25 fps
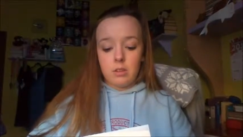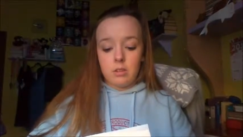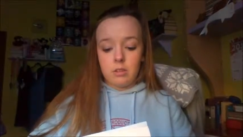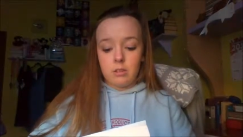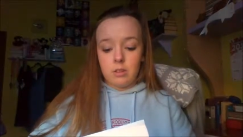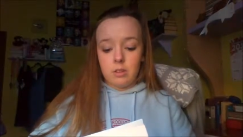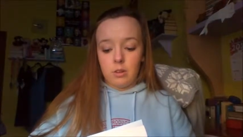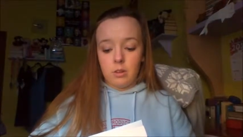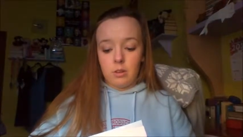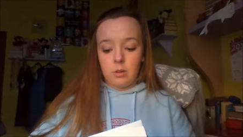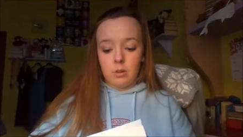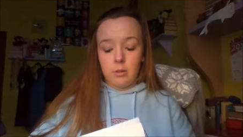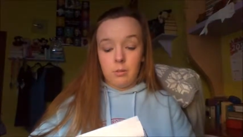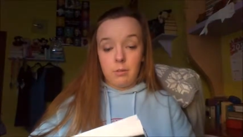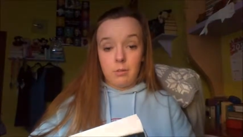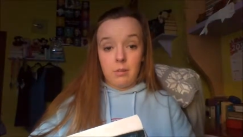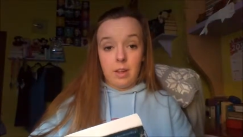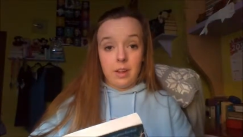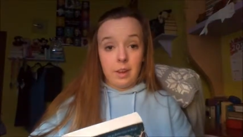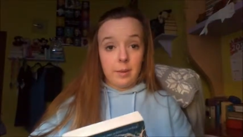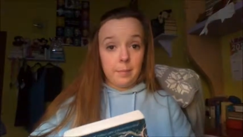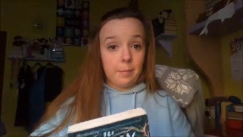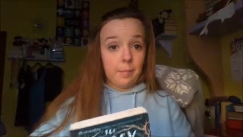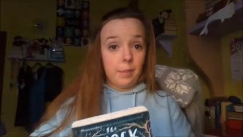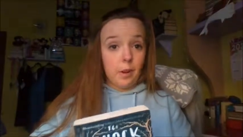So
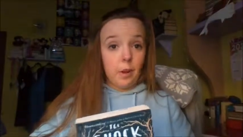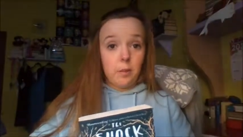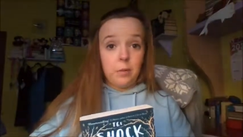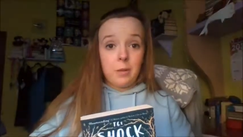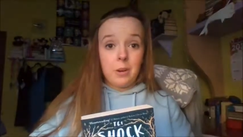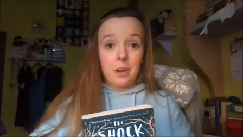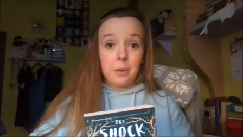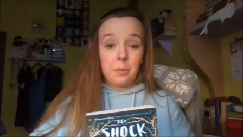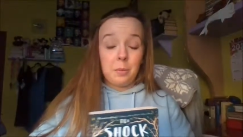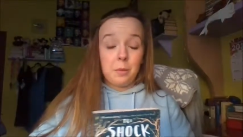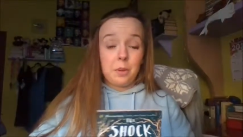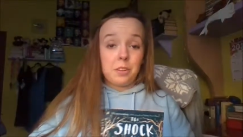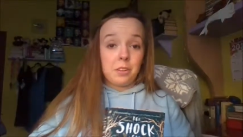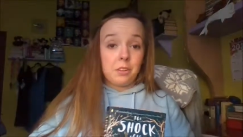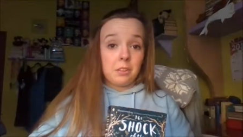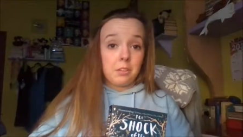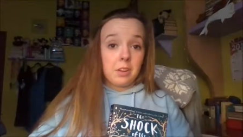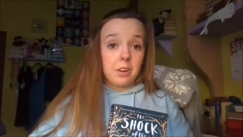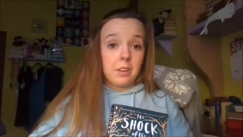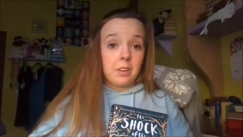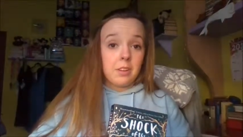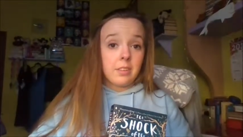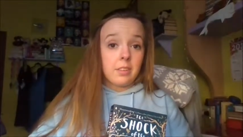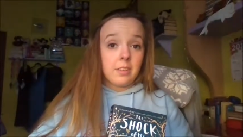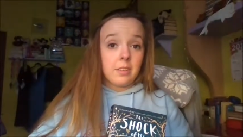I'm not really one to
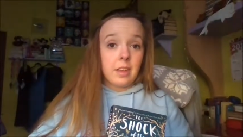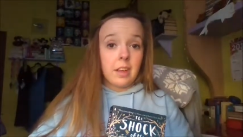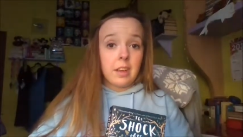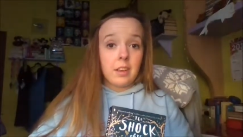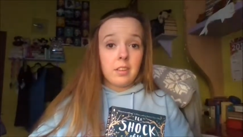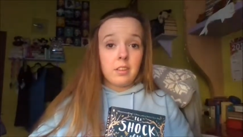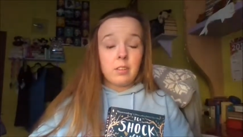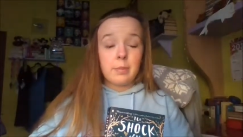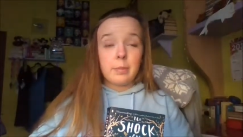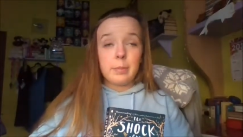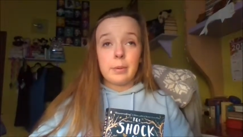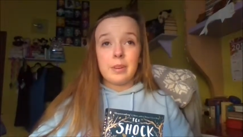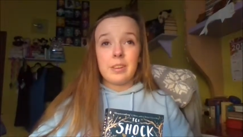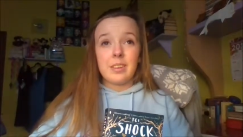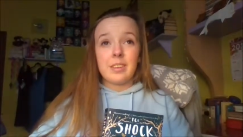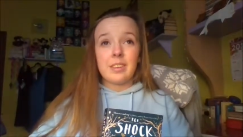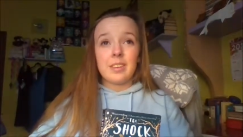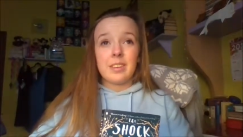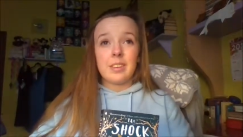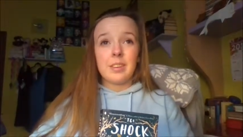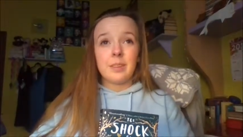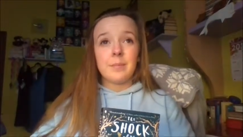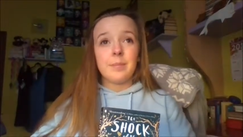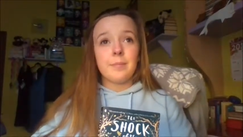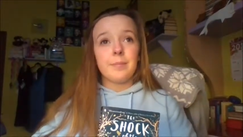criticize, but
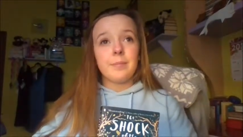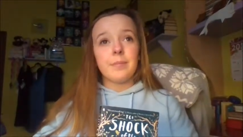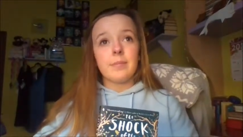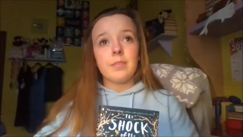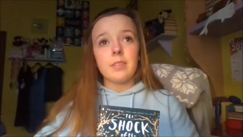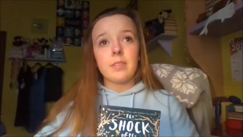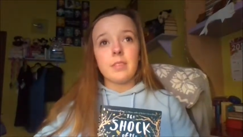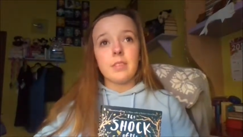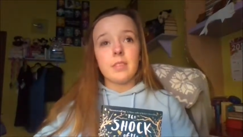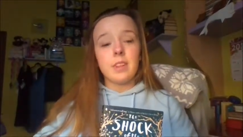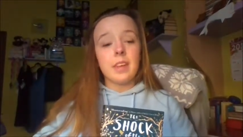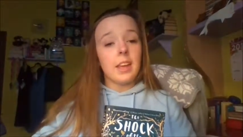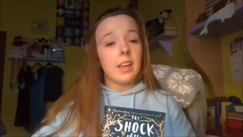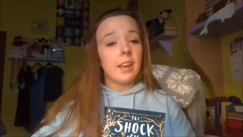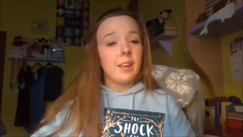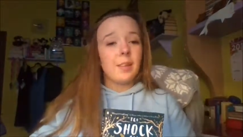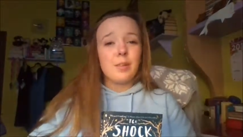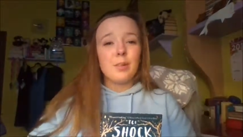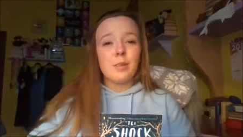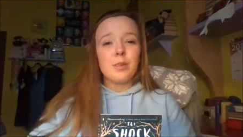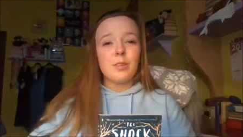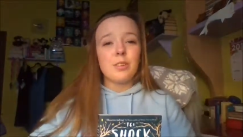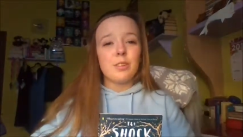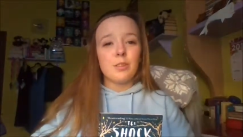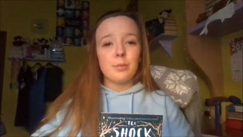yeah,
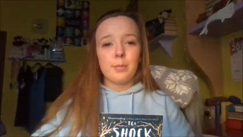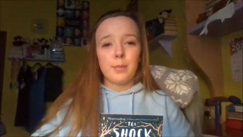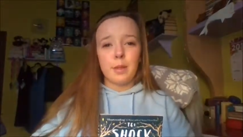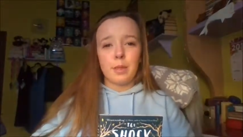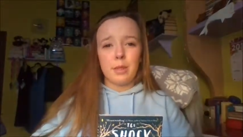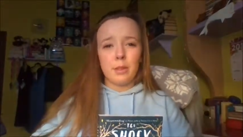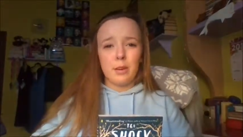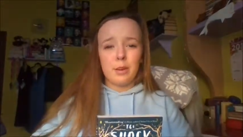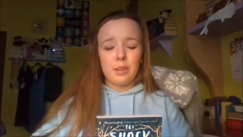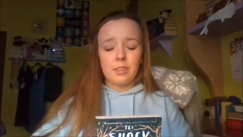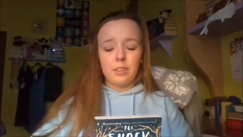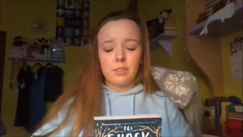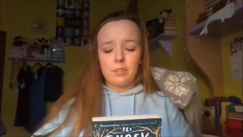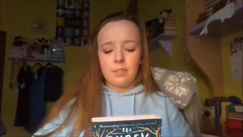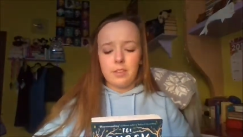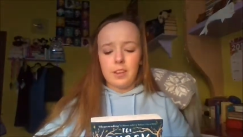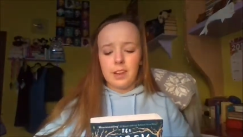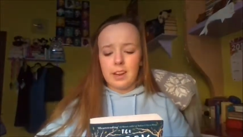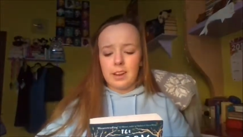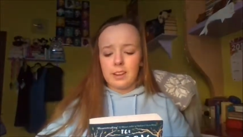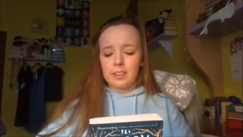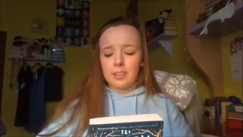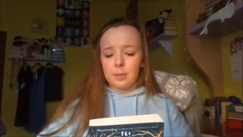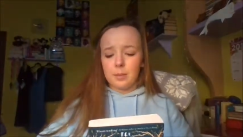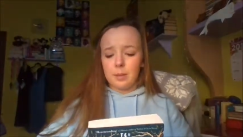it was just my thoughts and
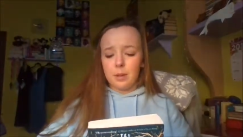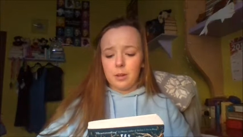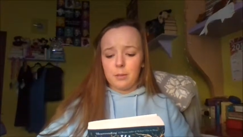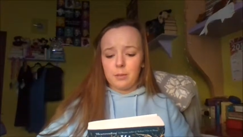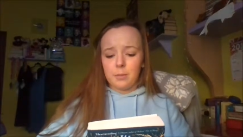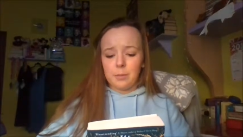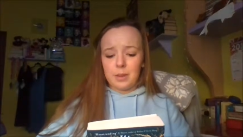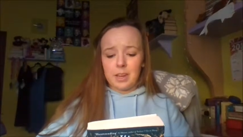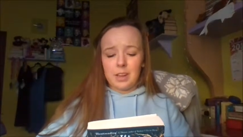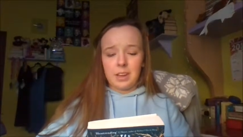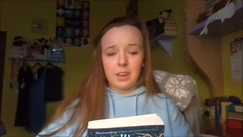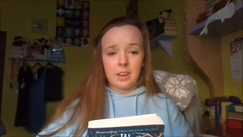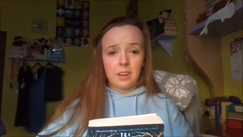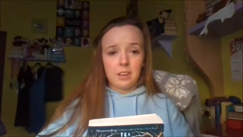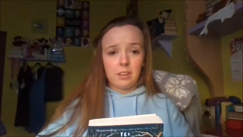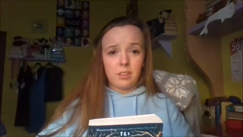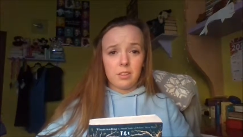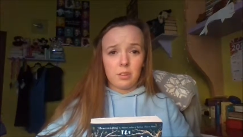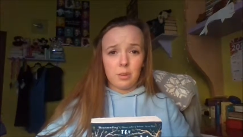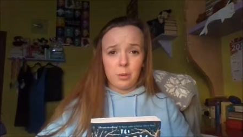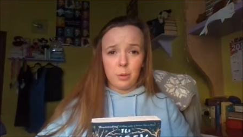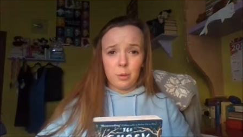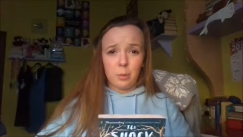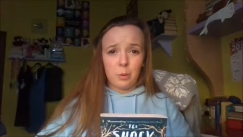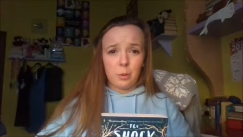feelings. I'm not meaning
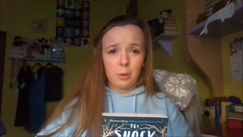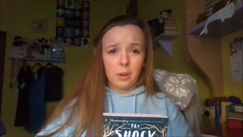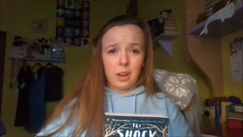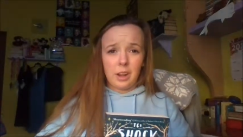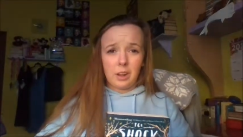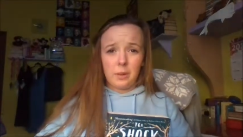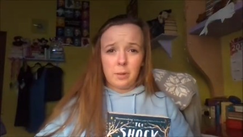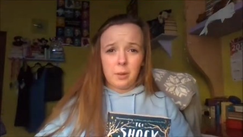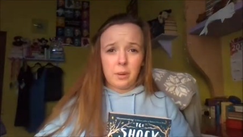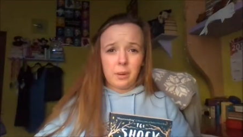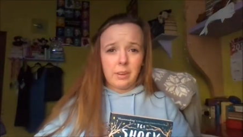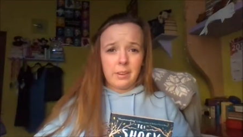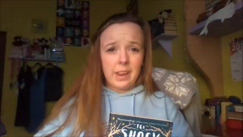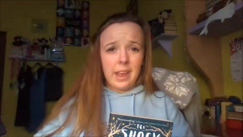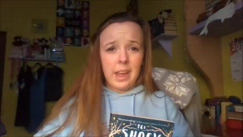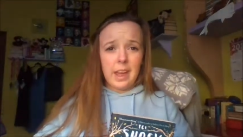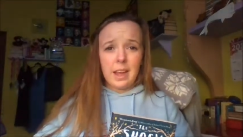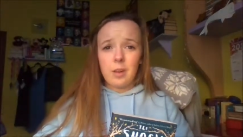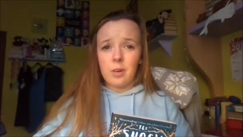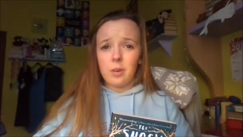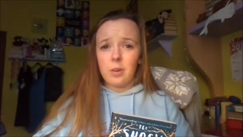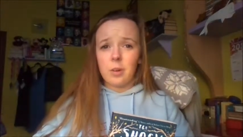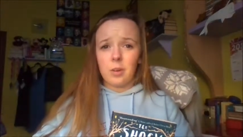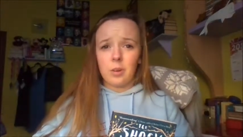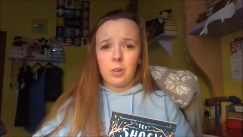to put anyone
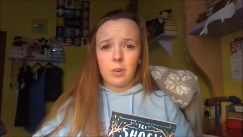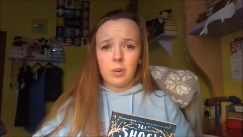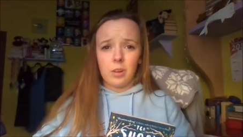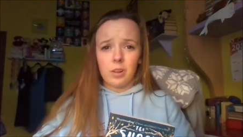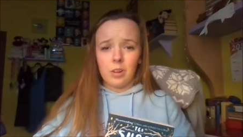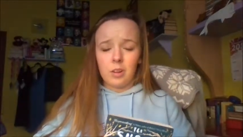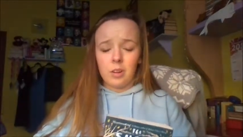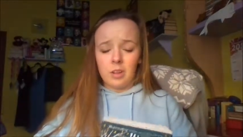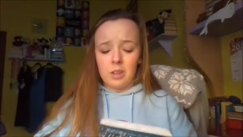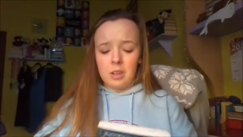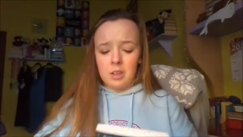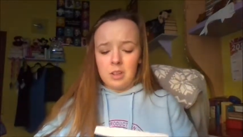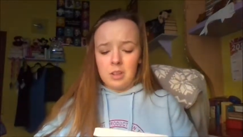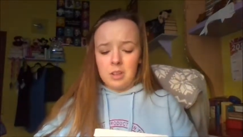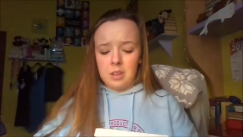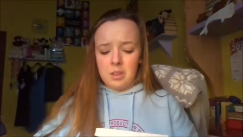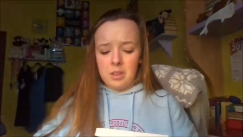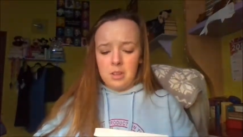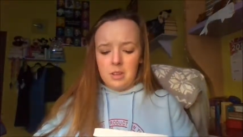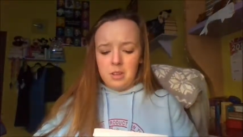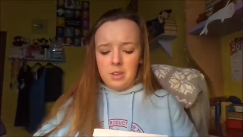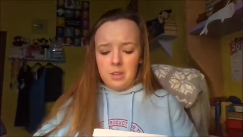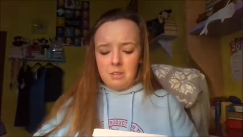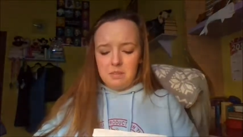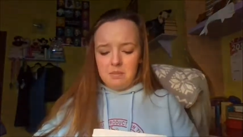down or
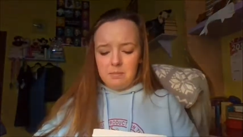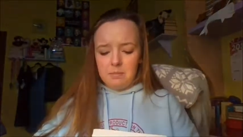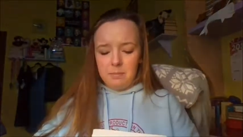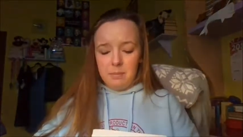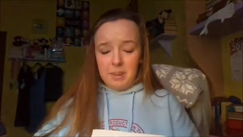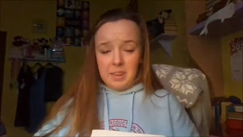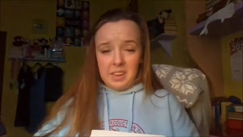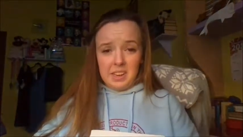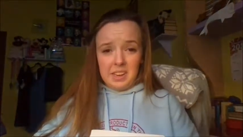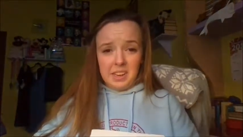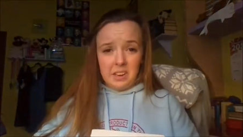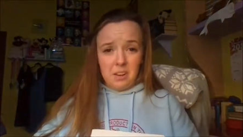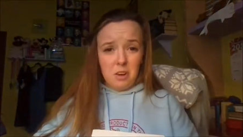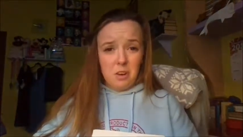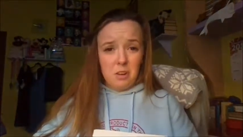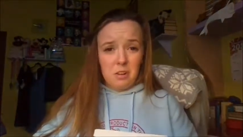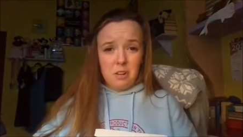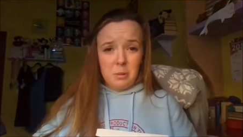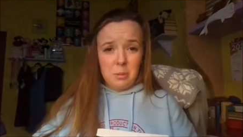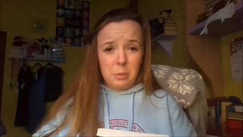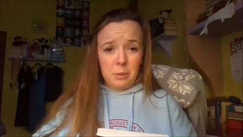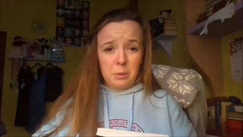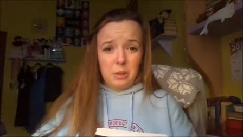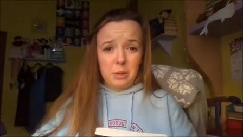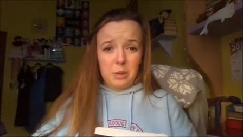be
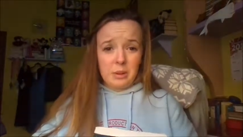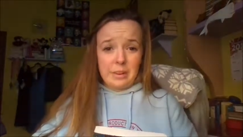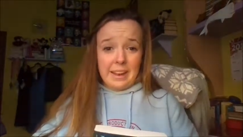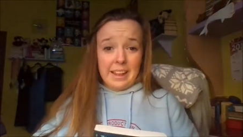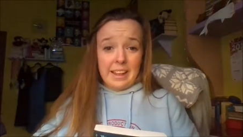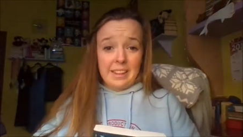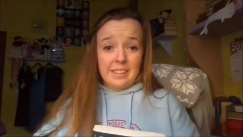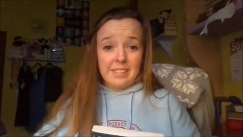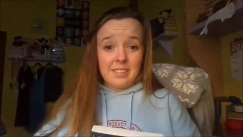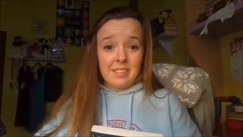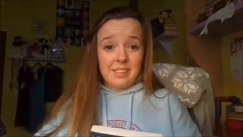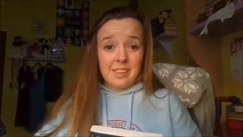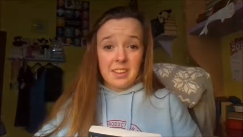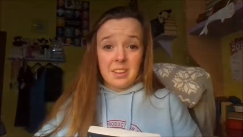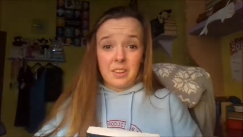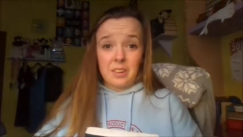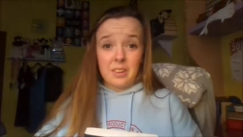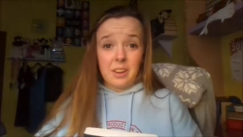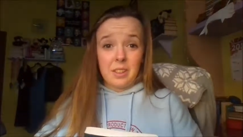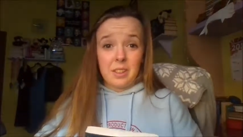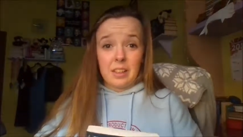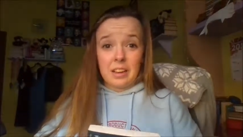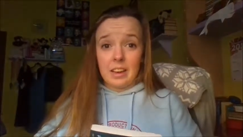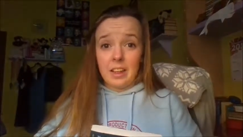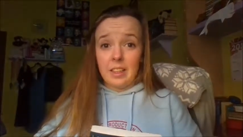horrible or nasty
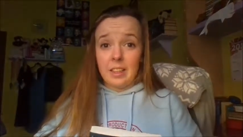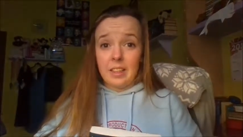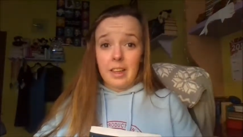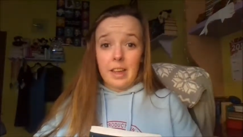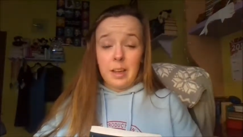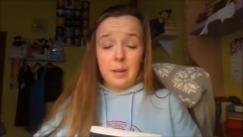or anything like